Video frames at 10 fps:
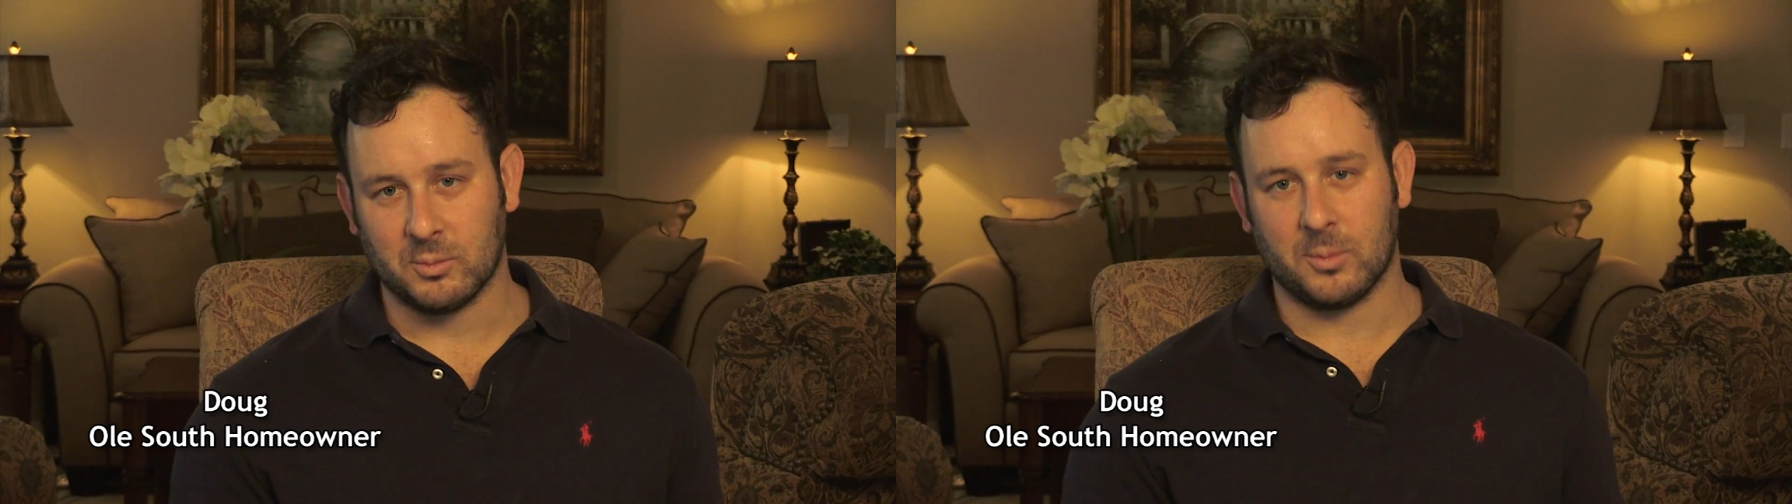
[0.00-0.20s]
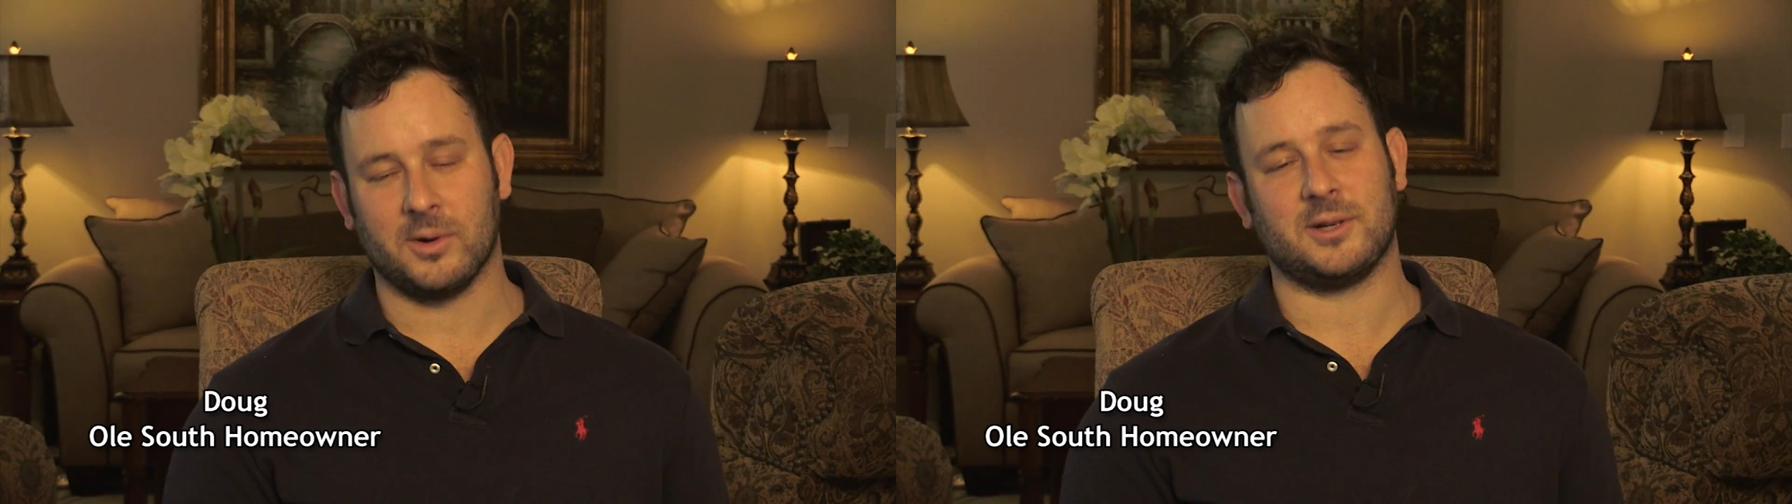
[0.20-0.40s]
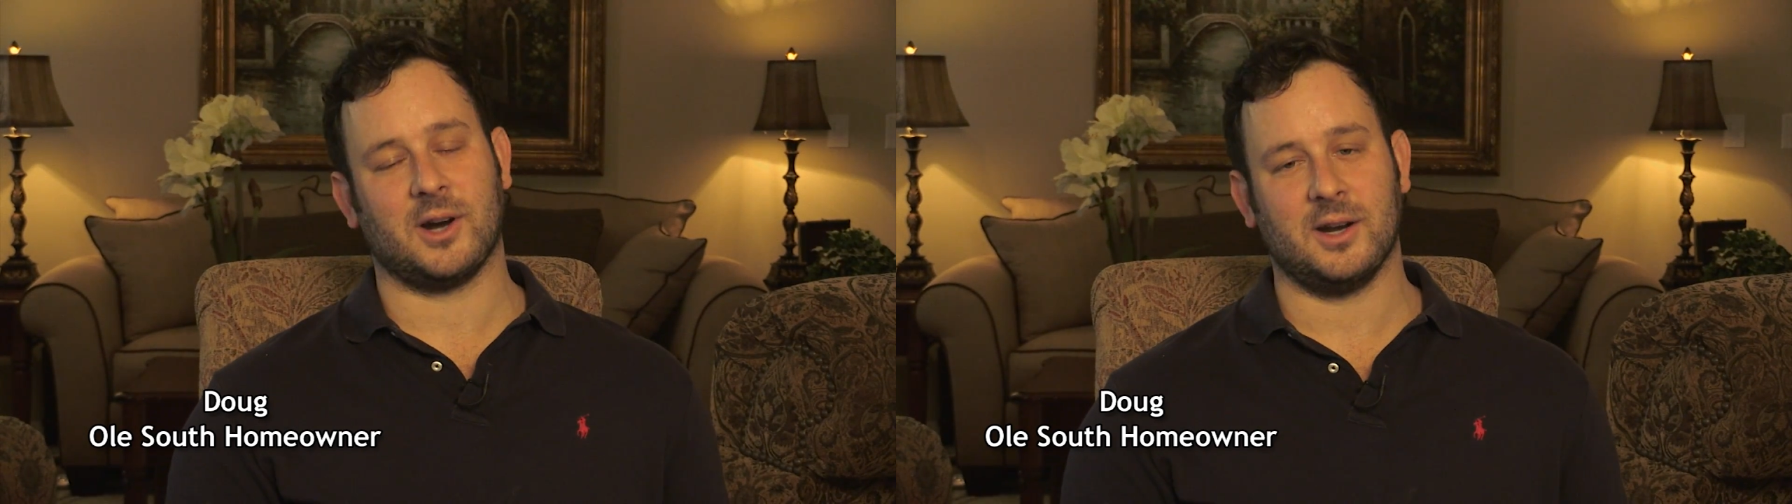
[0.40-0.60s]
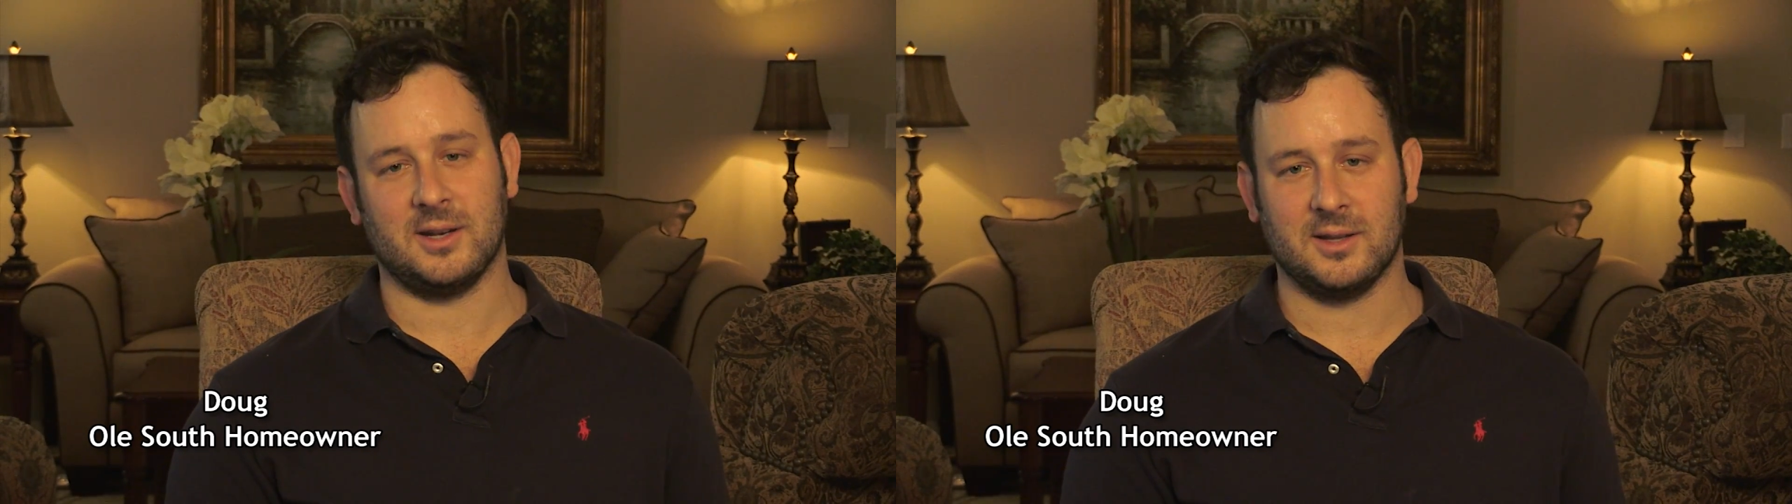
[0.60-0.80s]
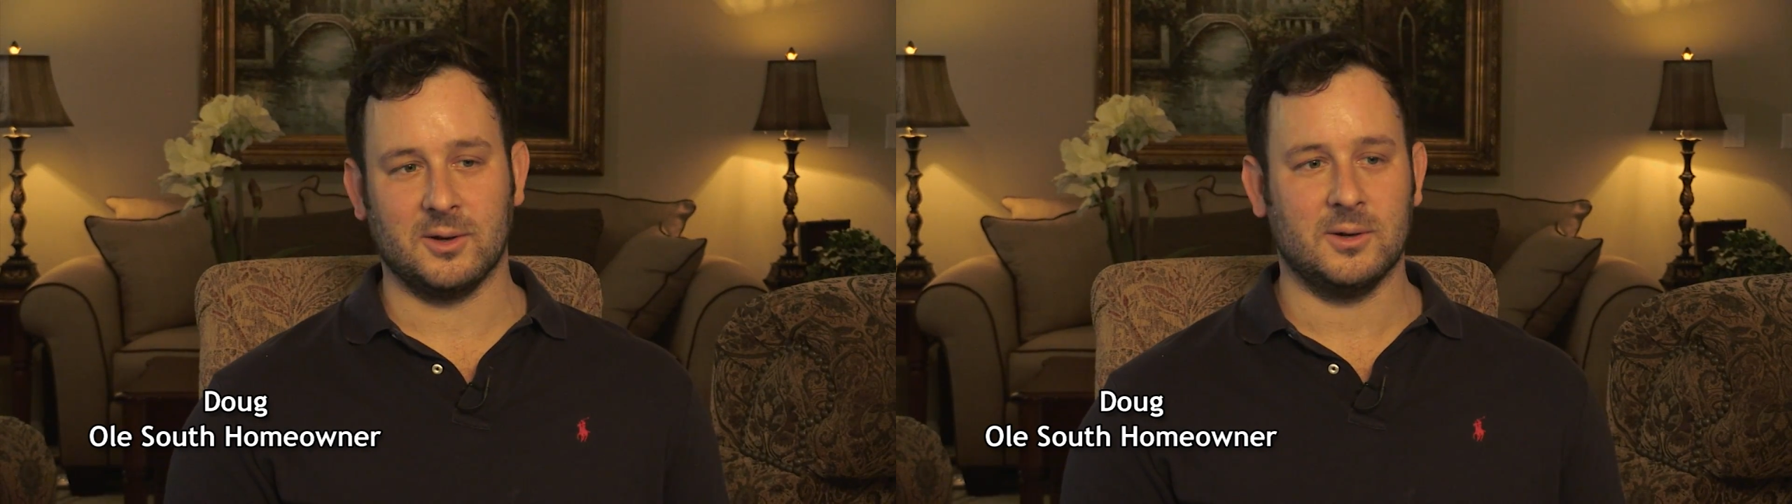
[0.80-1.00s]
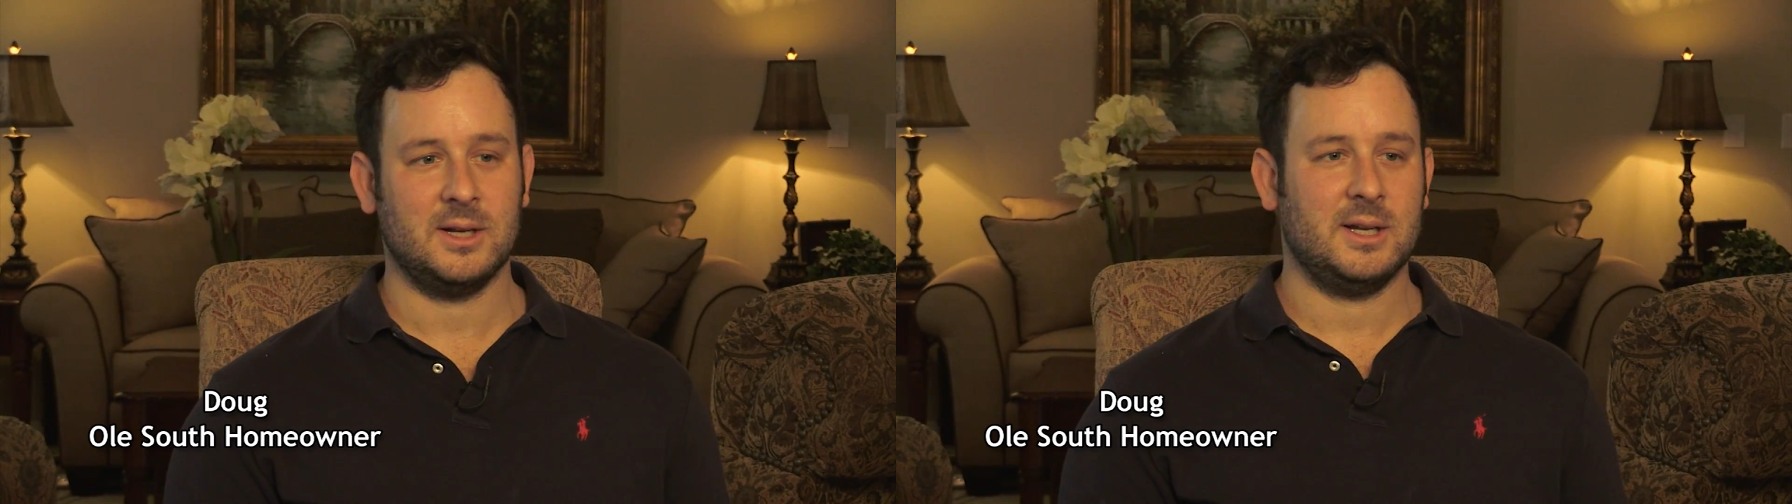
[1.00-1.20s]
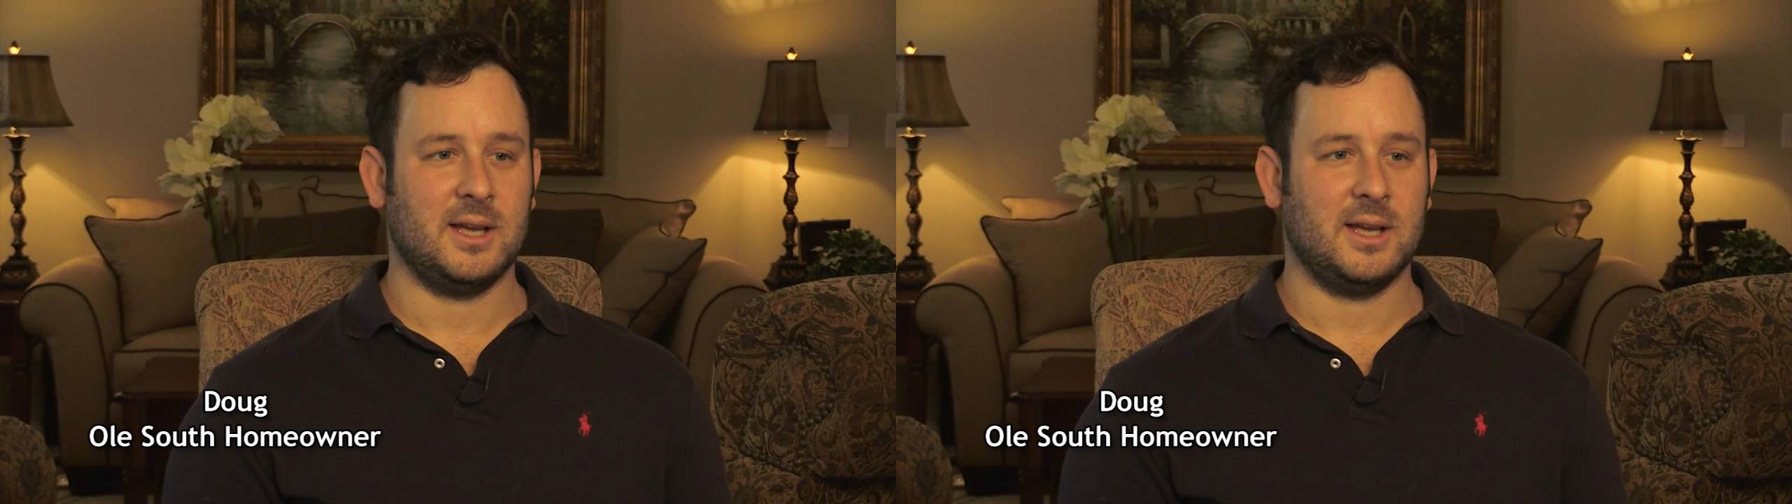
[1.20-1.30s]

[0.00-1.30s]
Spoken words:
what we were trying to do